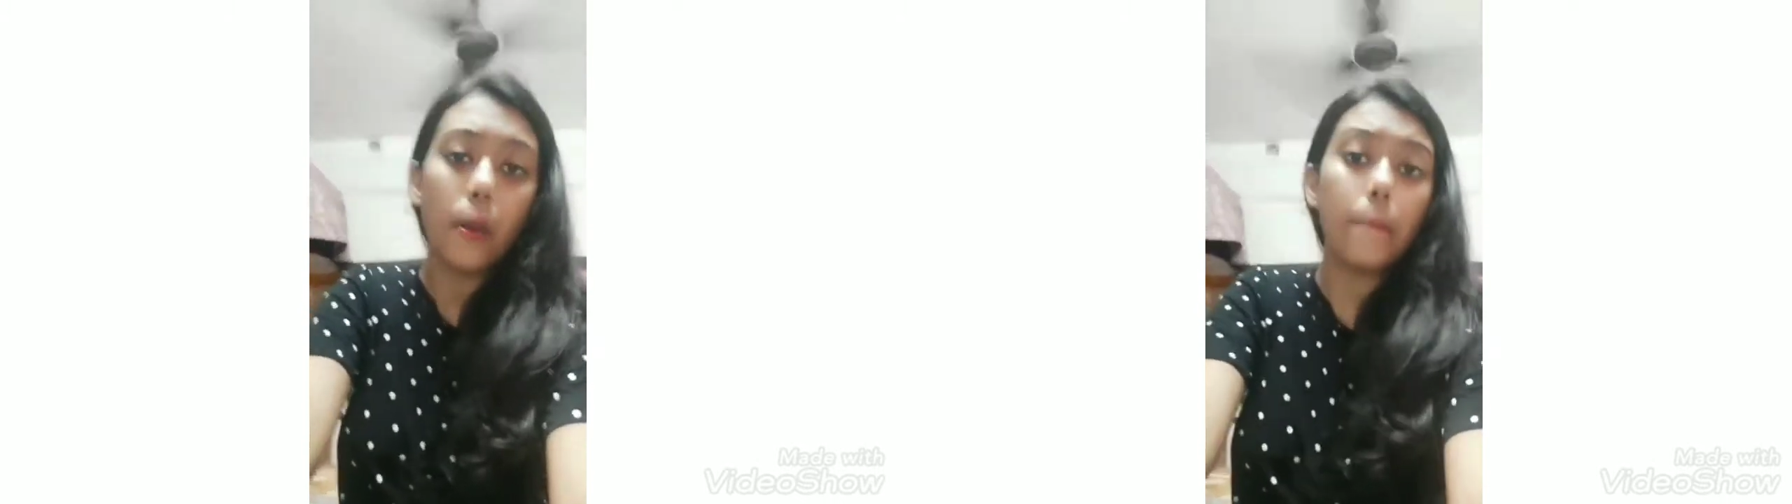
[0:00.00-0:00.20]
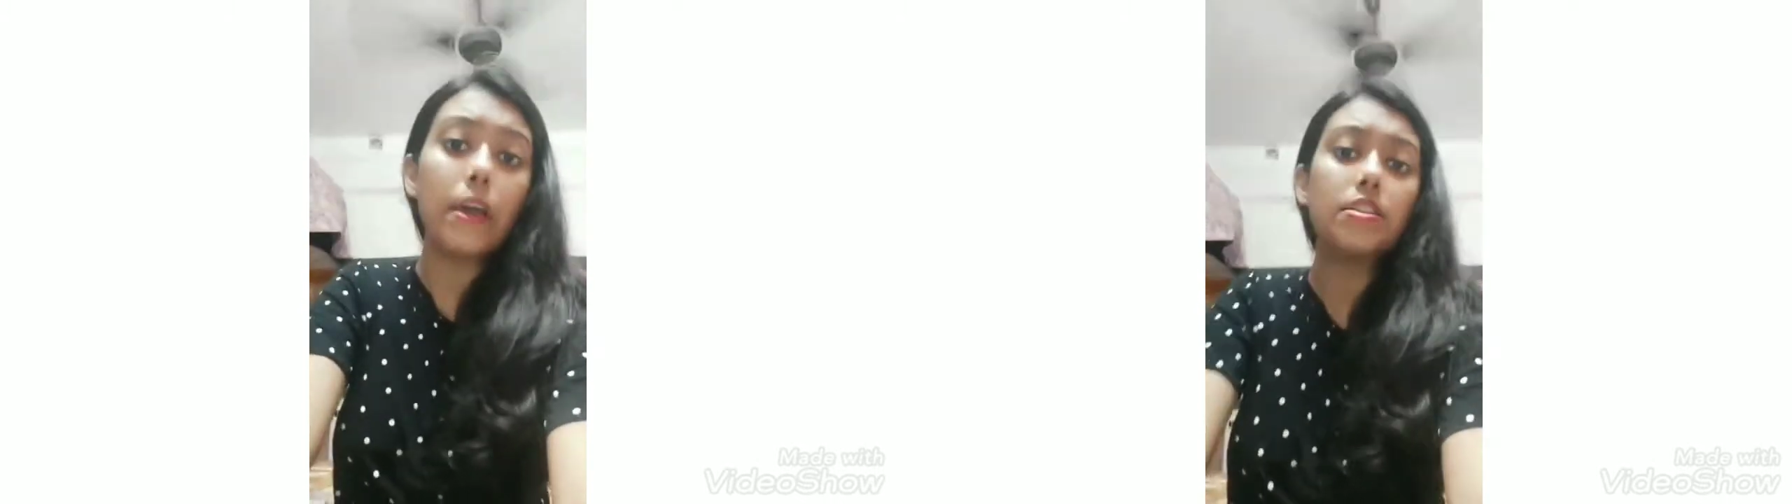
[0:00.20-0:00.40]

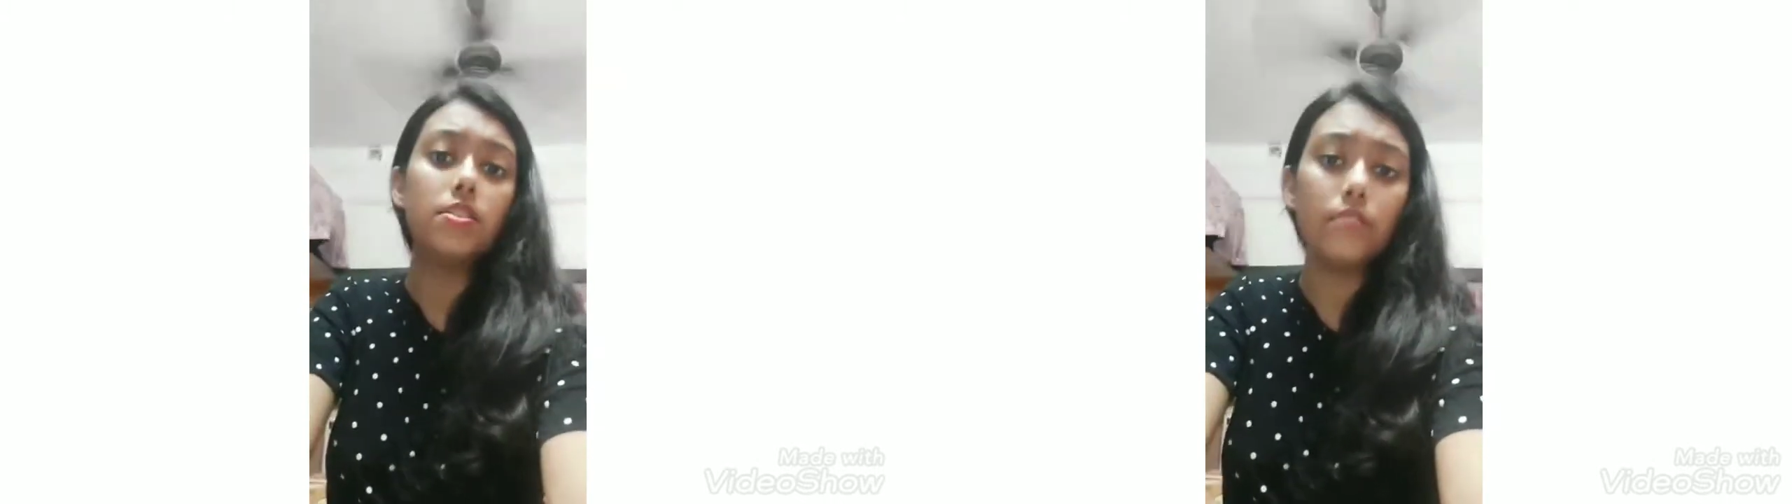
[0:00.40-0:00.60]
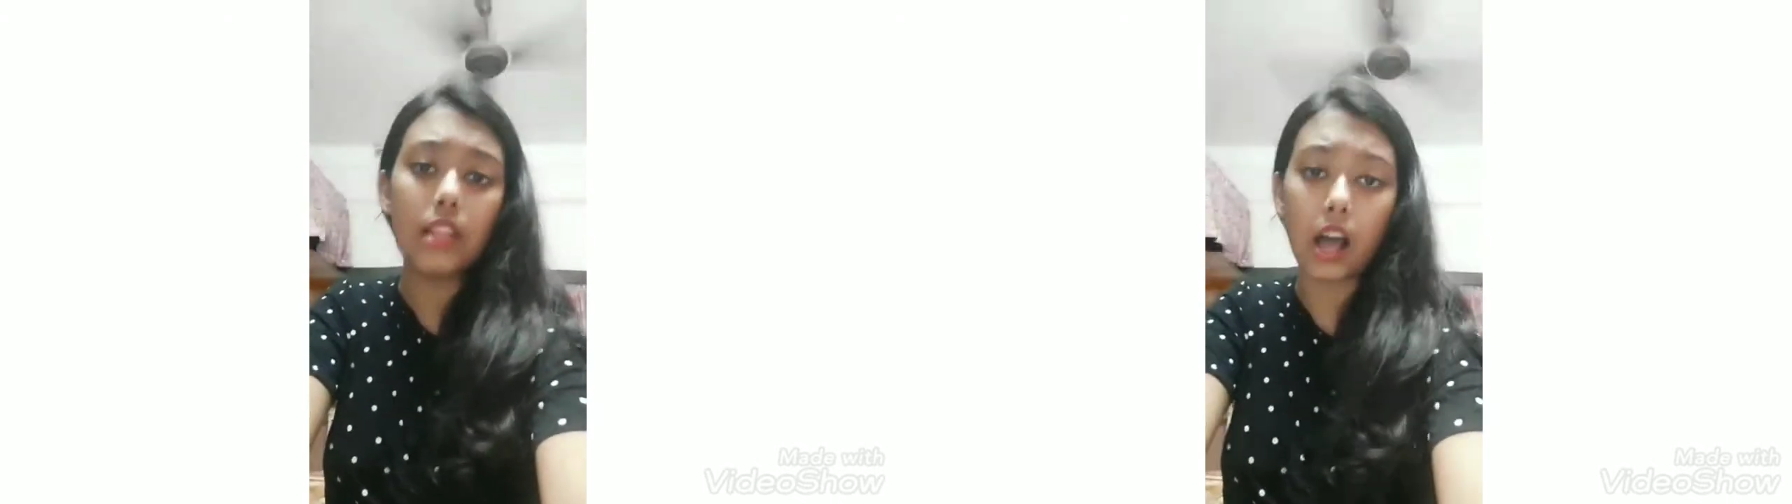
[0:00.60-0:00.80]

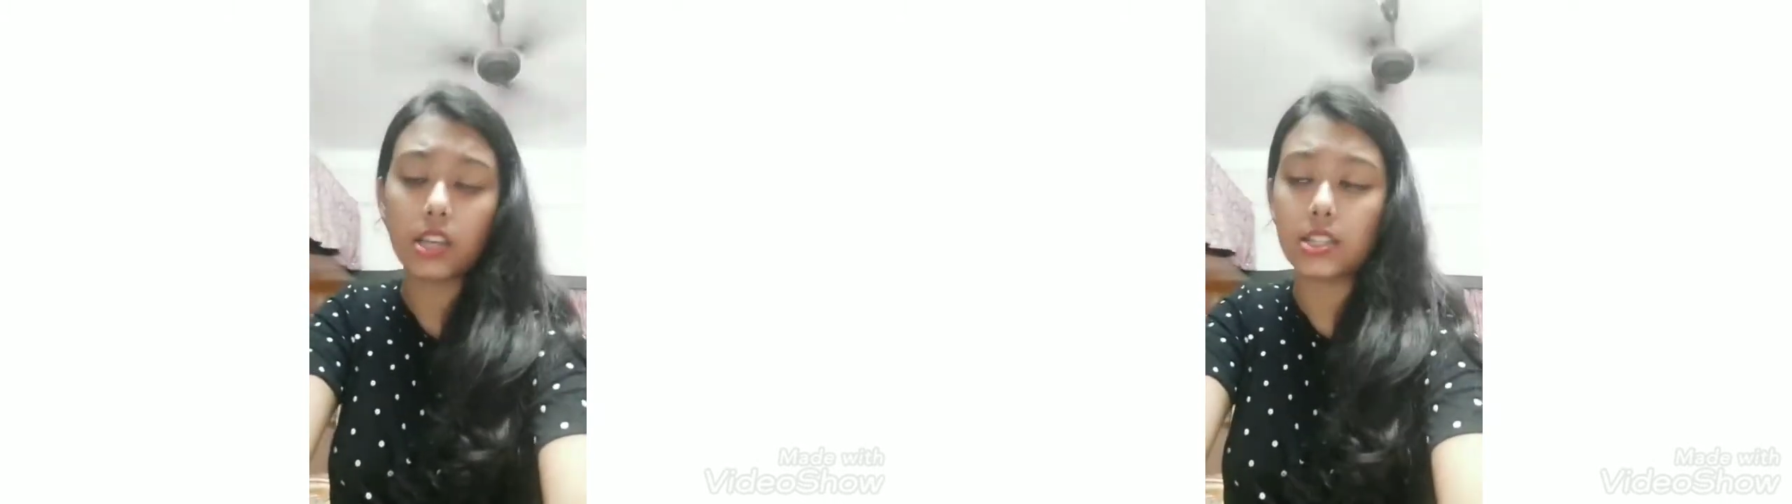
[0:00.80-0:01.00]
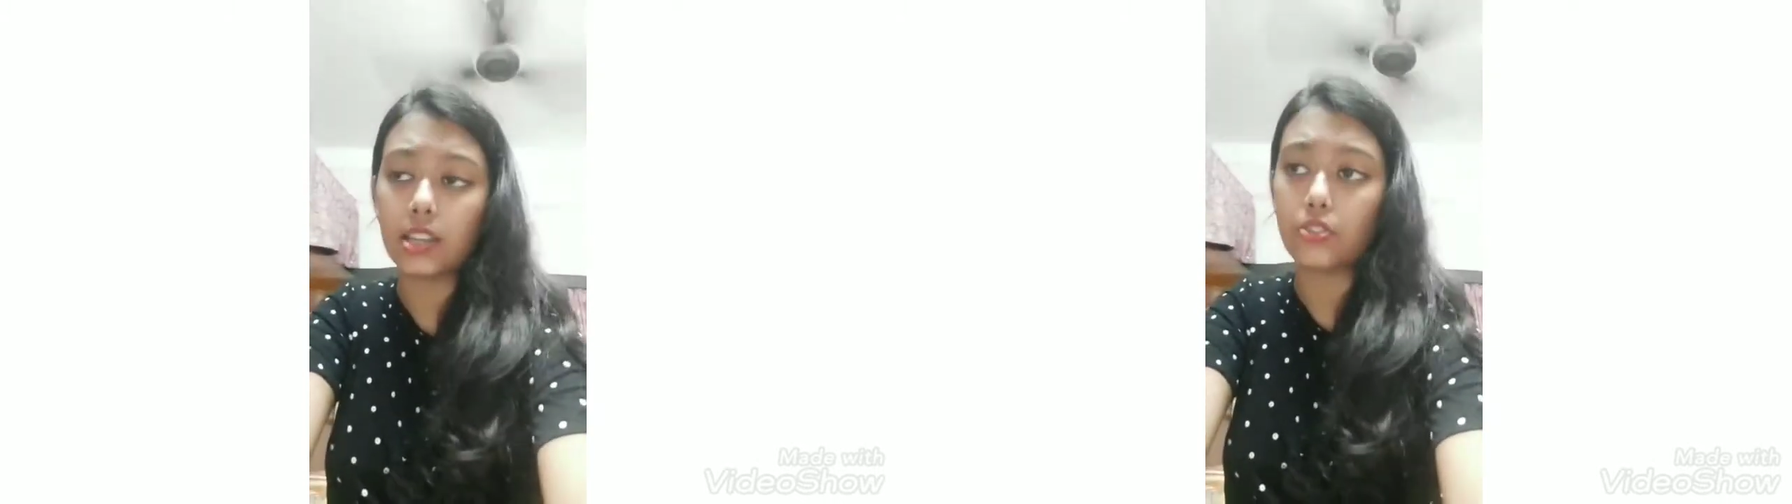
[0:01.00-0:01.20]
medieval
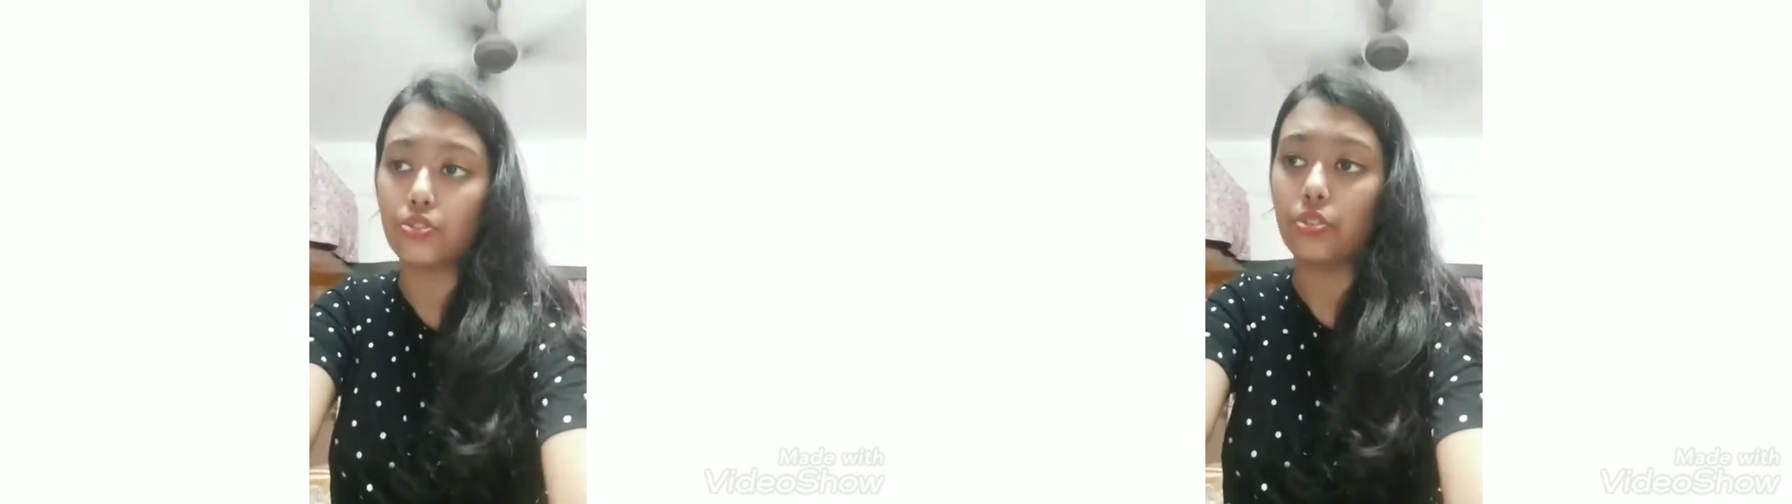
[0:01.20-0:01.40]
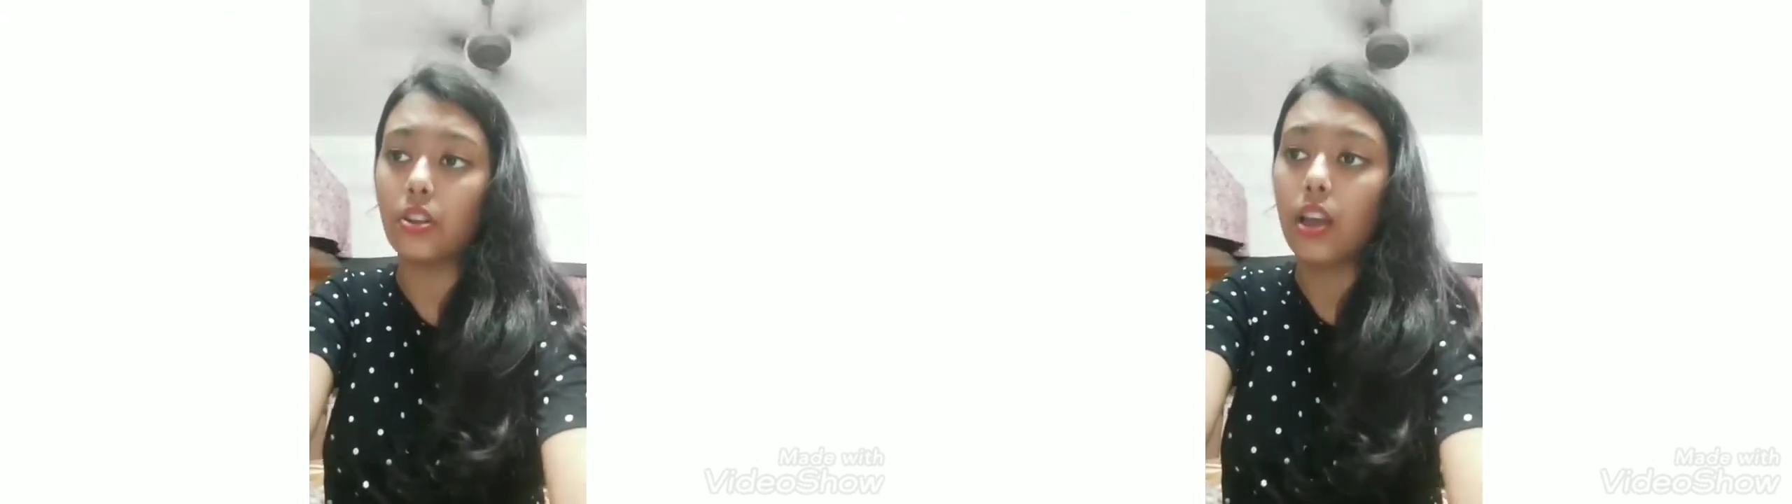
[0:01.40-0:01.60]

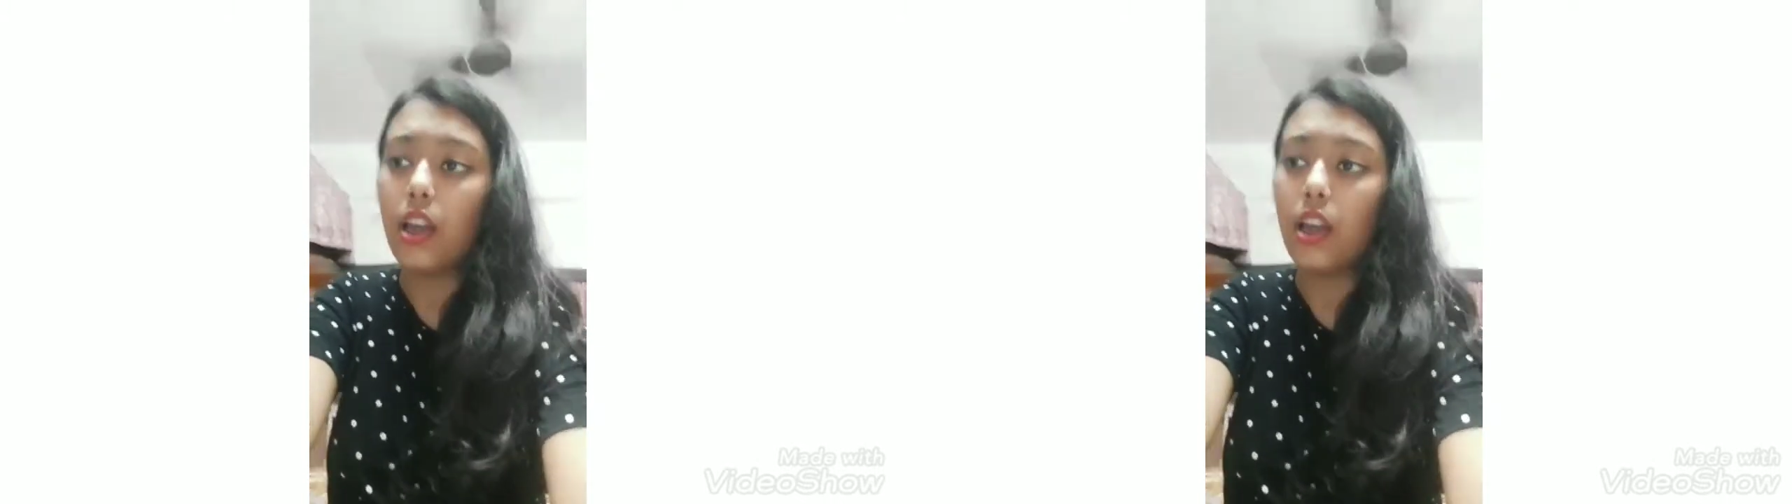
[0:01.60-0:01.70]
architecture.